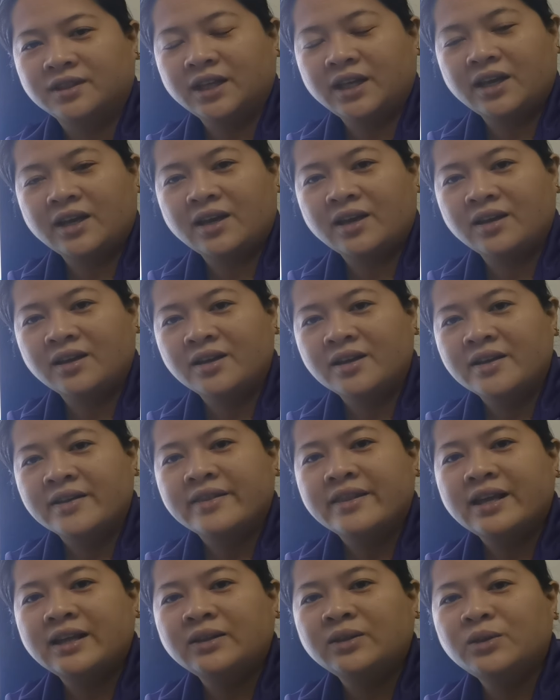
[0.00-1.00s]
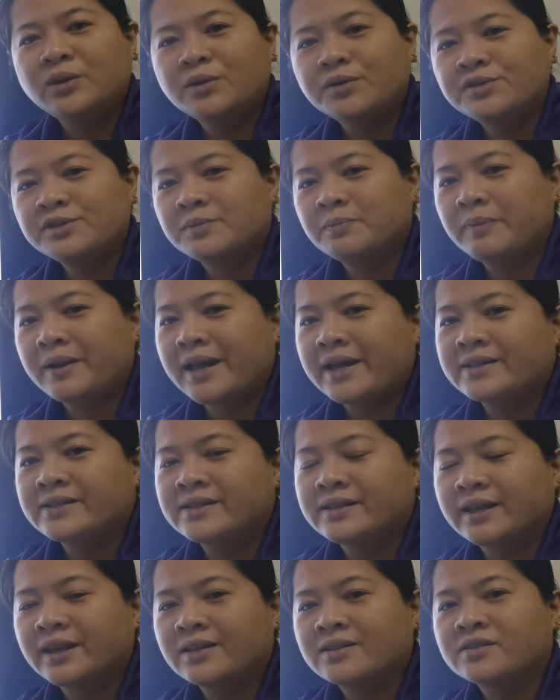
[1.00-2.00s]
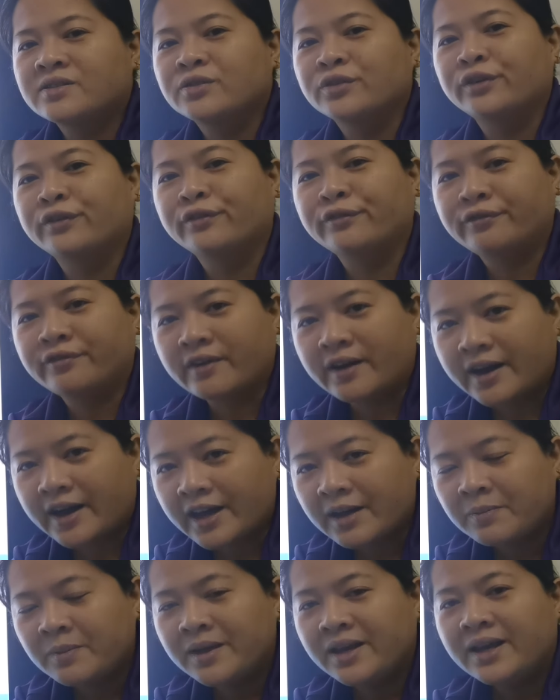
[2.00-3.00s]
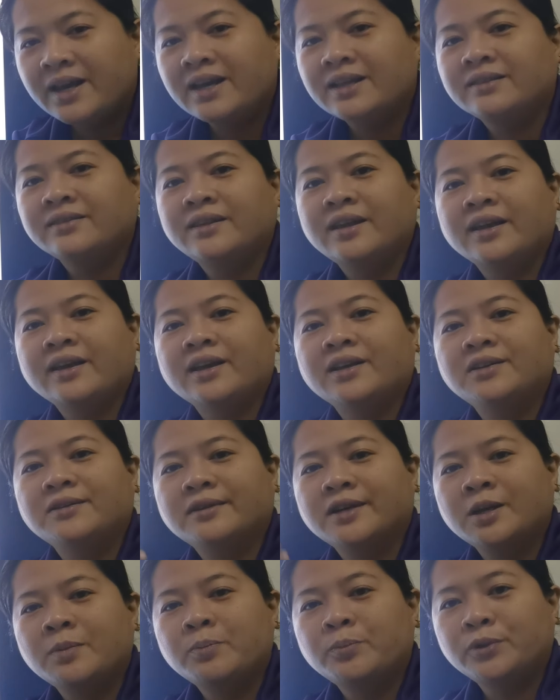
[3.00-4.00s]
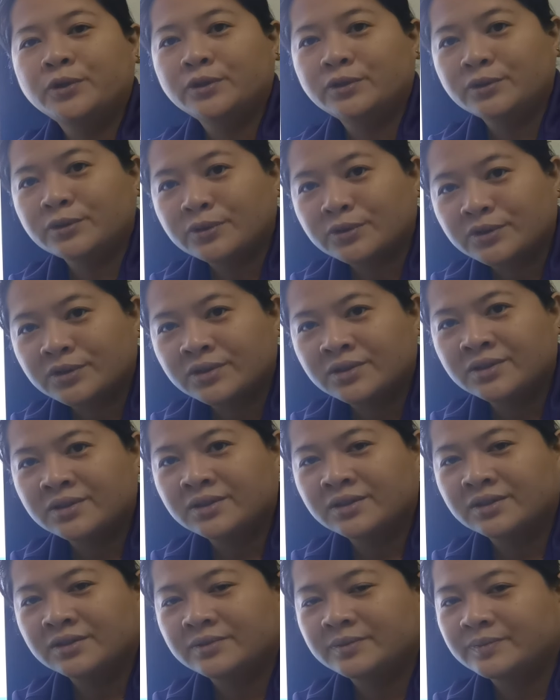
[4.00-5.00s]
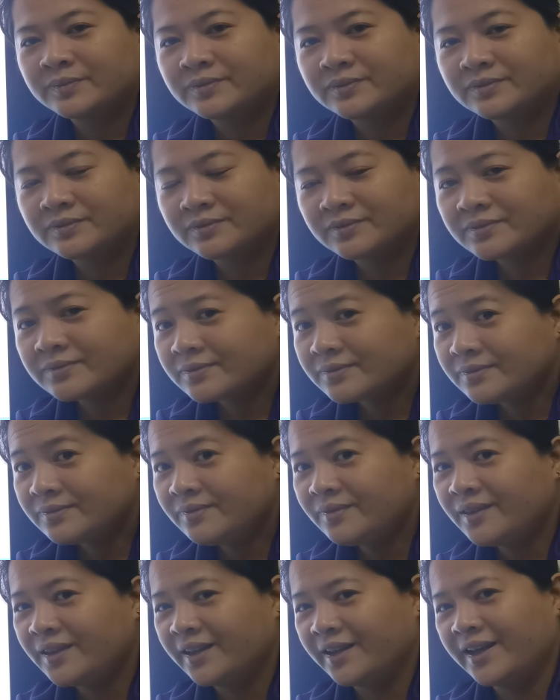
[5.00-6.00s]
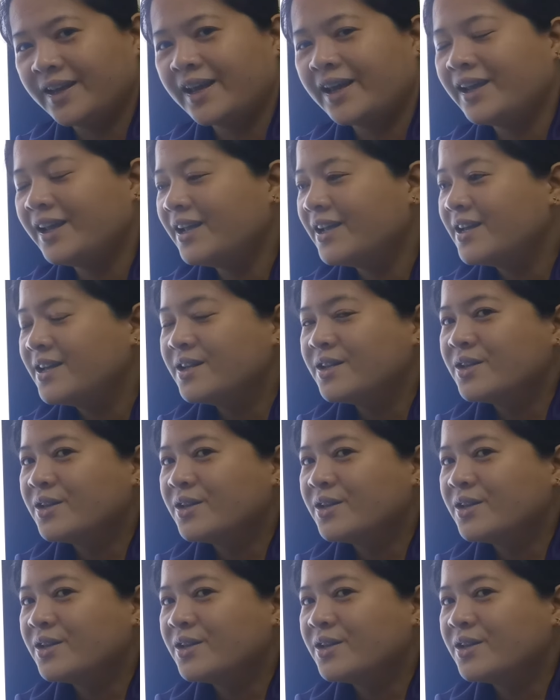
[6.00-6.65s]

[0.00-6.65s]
okay, then those plants can survive and they can reproduce. Okay,